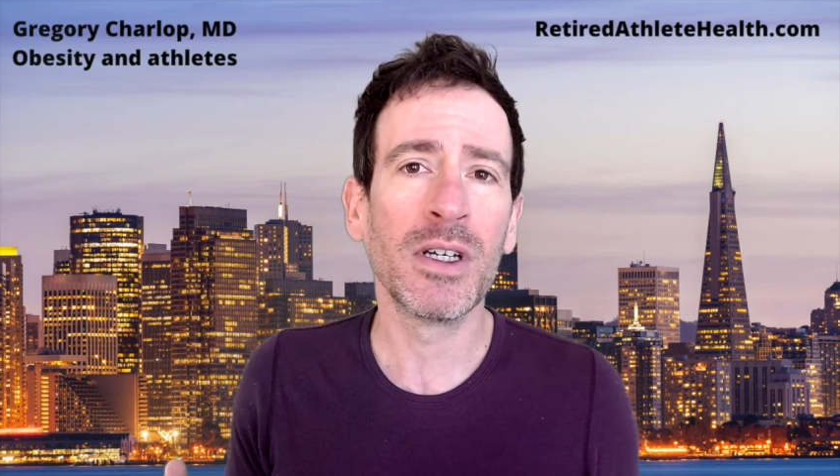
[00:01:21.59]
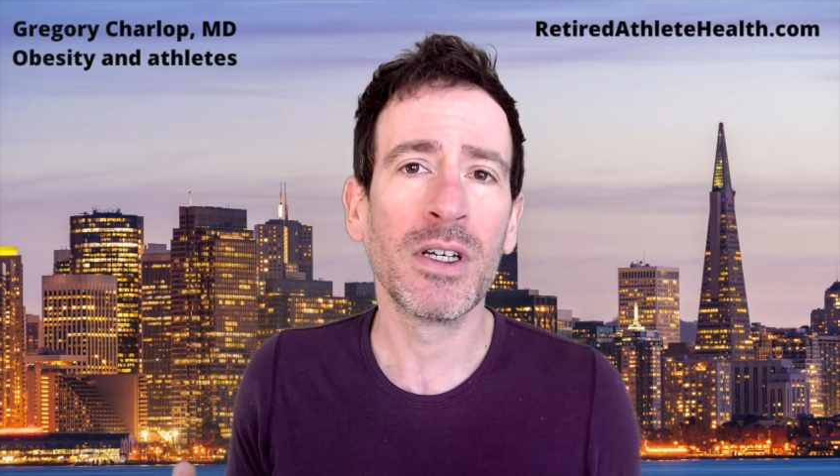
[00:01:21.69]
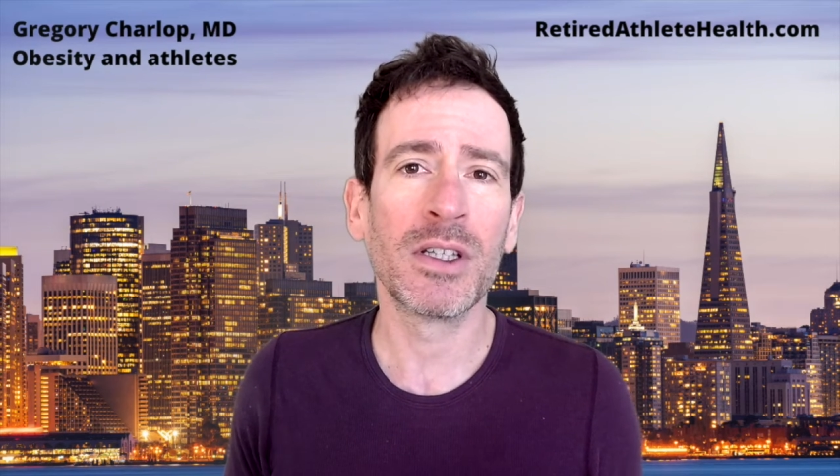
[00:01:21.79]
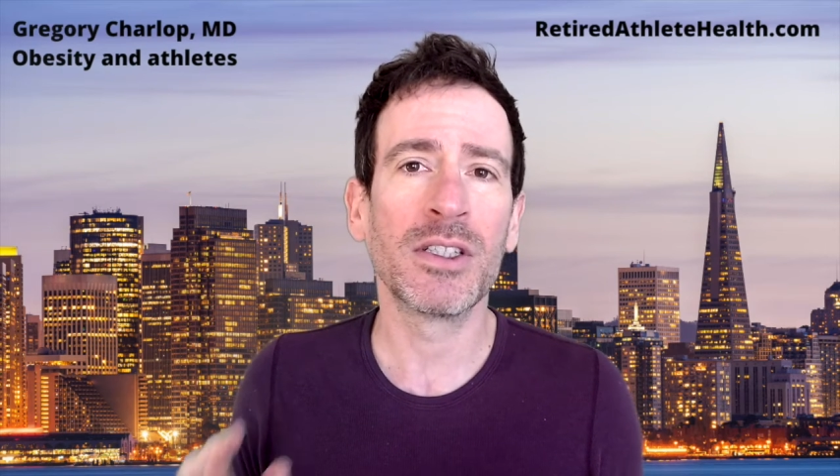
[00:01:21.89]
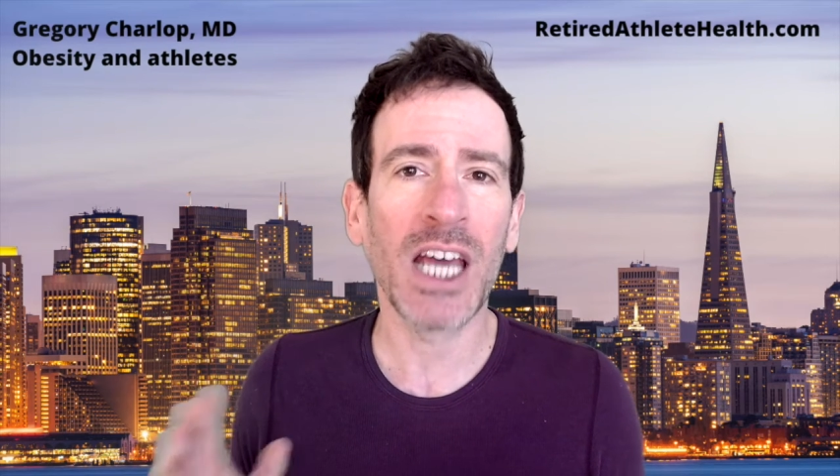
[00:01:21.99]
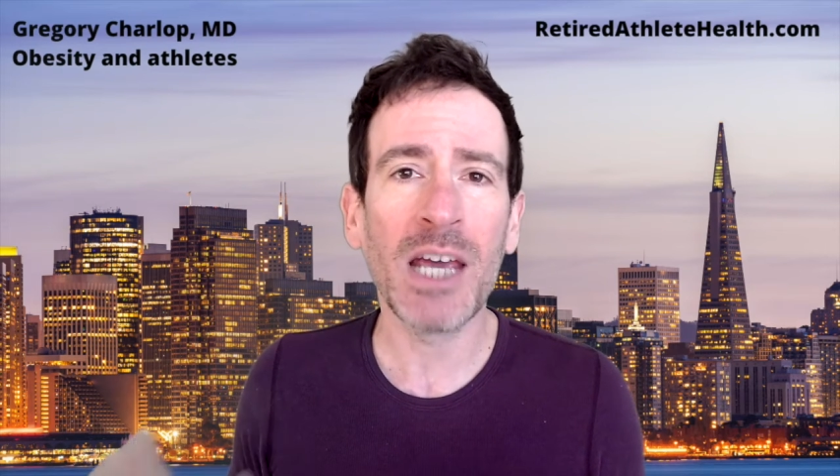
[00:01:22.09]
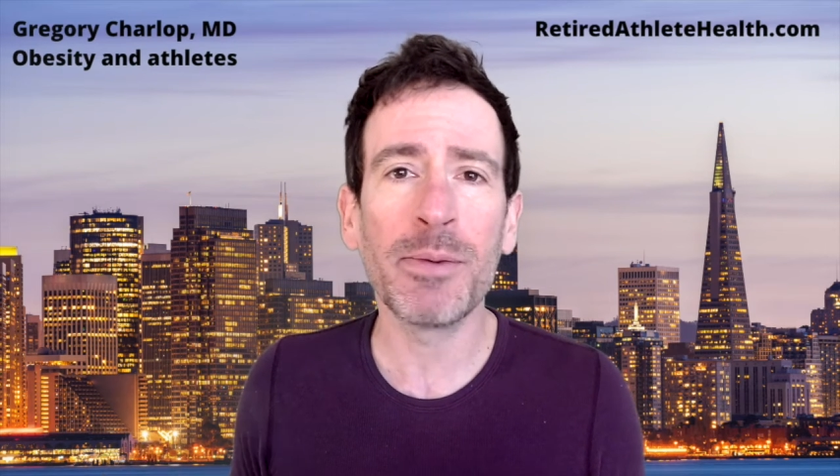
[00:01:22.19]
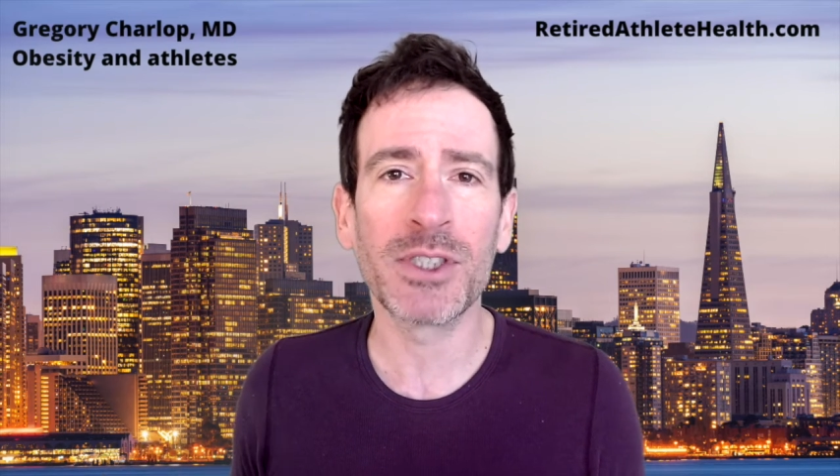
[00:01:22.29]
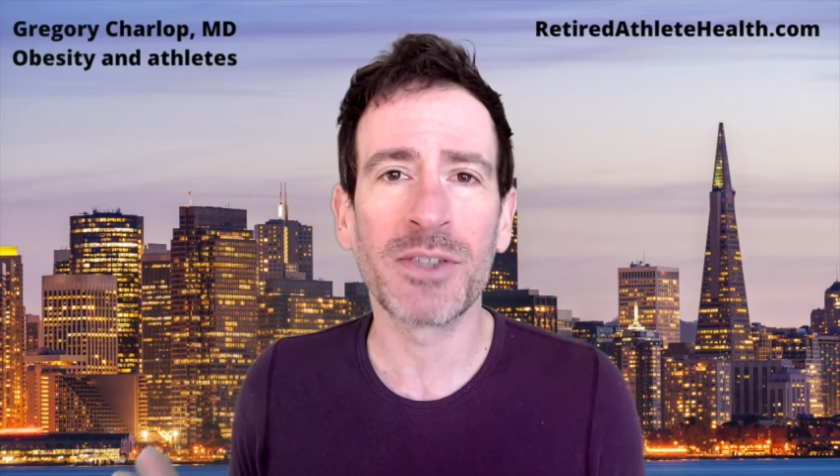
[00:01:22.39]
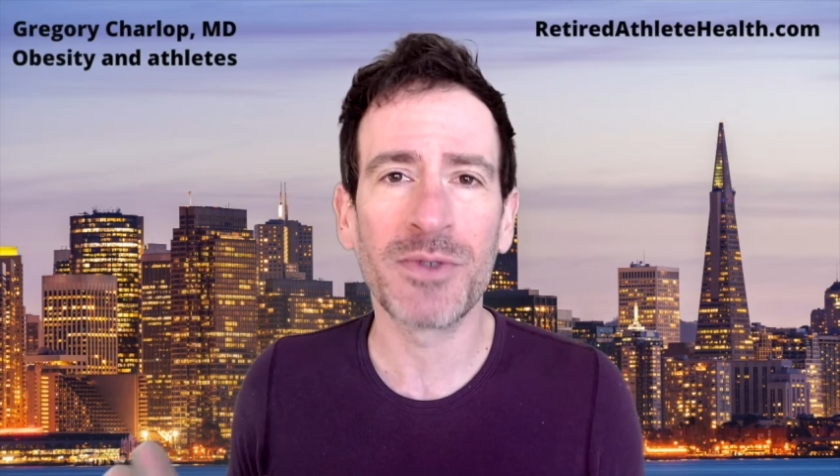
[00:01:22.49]
the
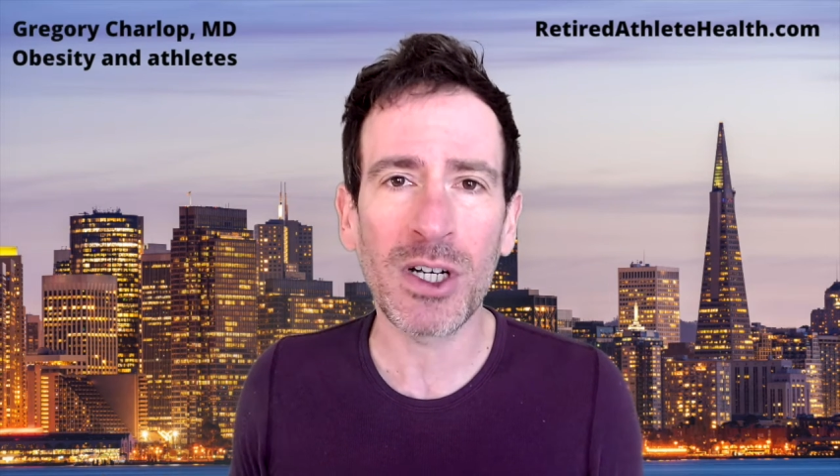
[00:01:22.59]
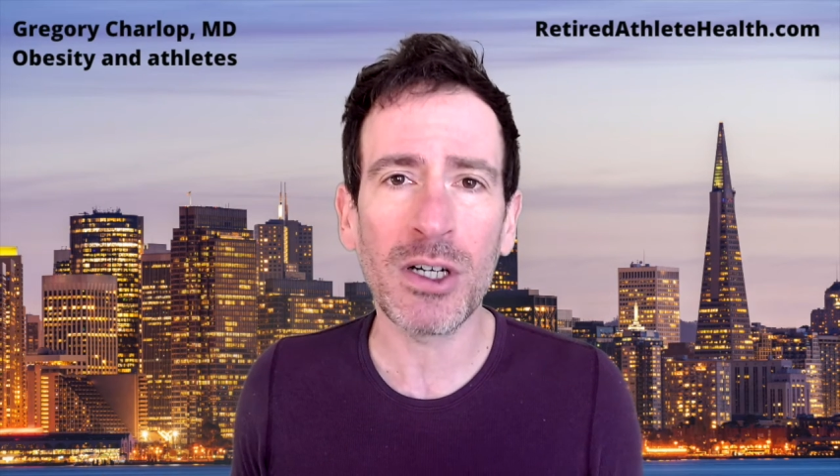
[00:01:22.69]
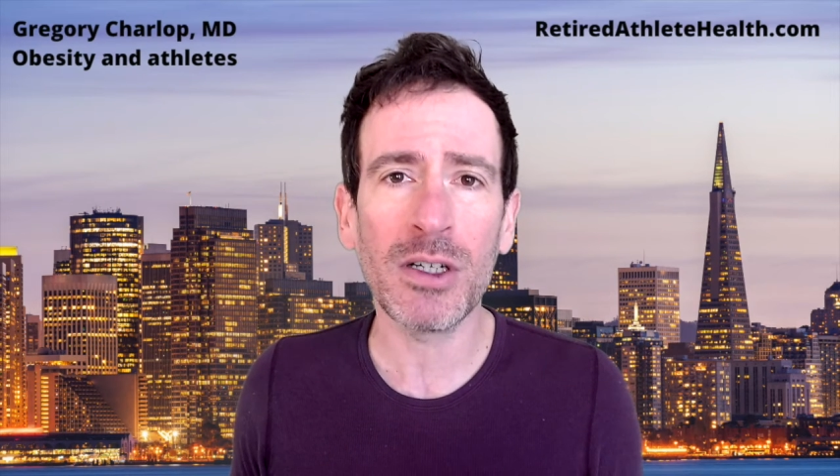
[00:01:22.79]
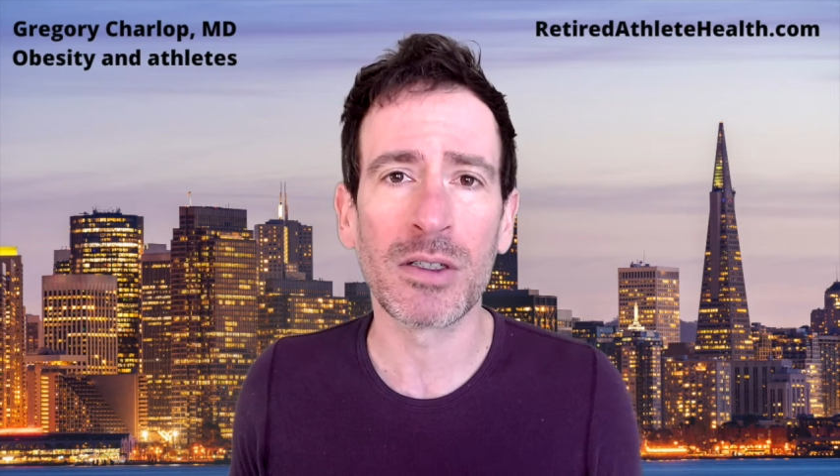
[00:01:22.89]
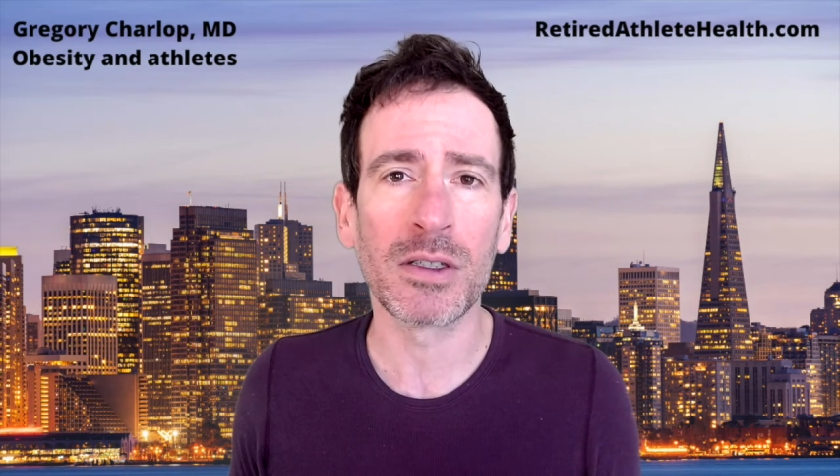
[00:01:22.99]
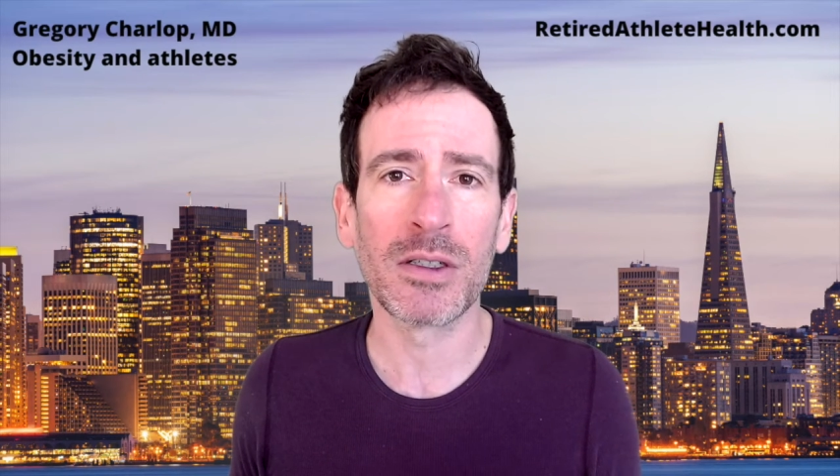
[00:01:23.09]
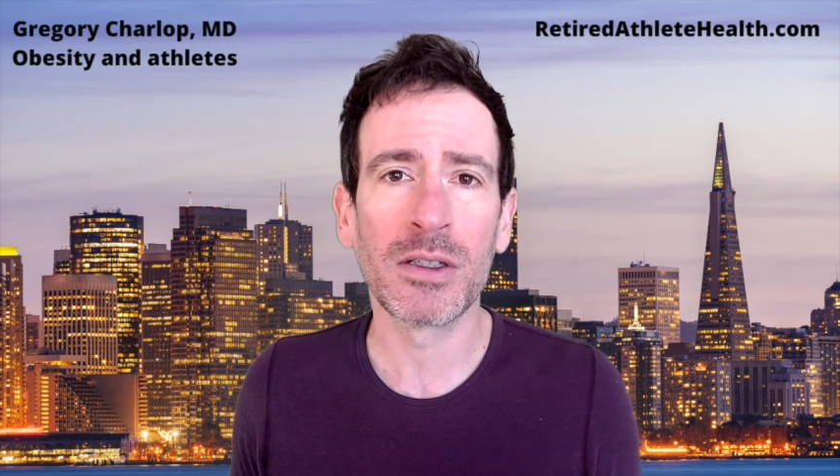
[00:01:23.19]
tables have turned.